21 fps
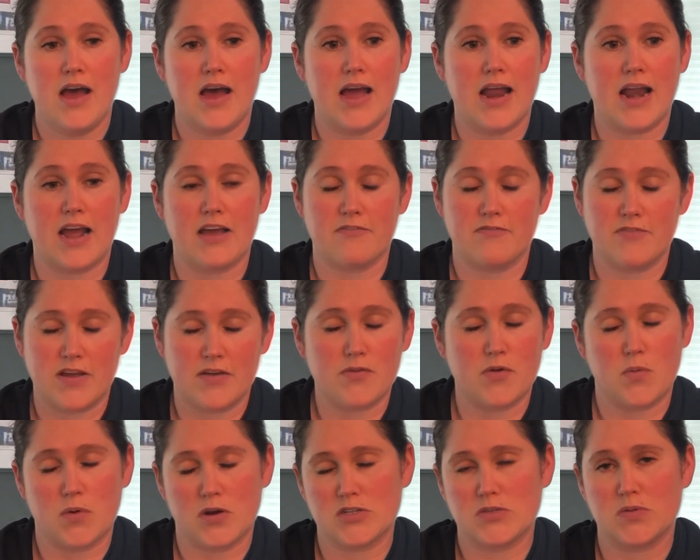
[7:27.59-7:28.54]
and I've never
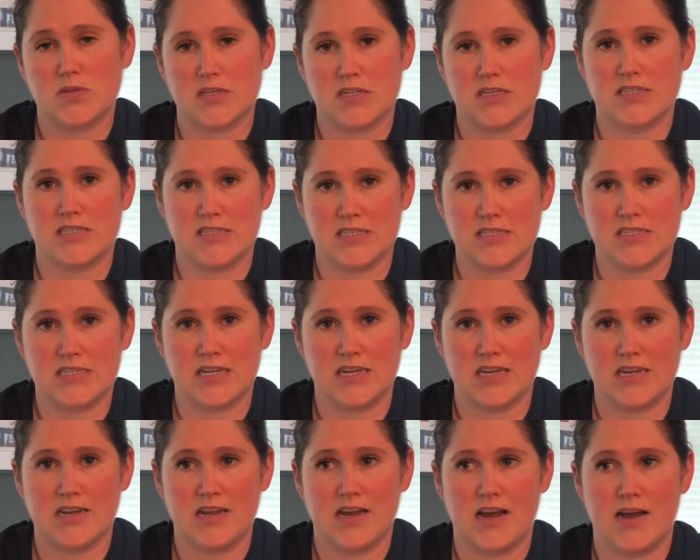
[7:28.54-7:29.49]
worked with an
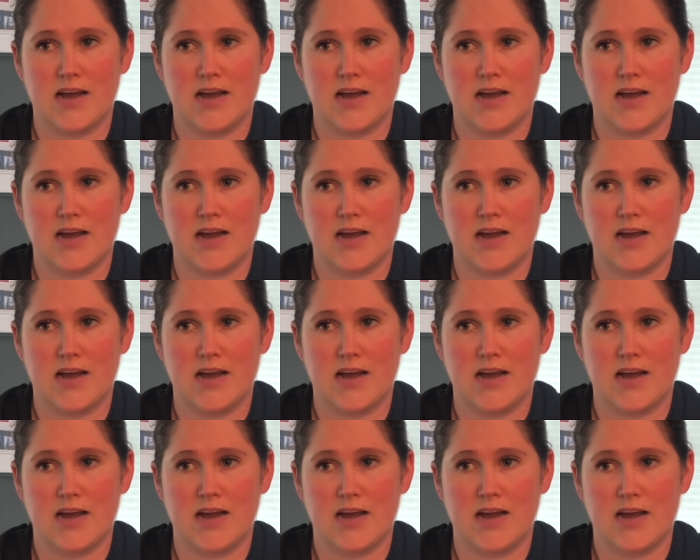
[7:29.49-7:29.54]
assistant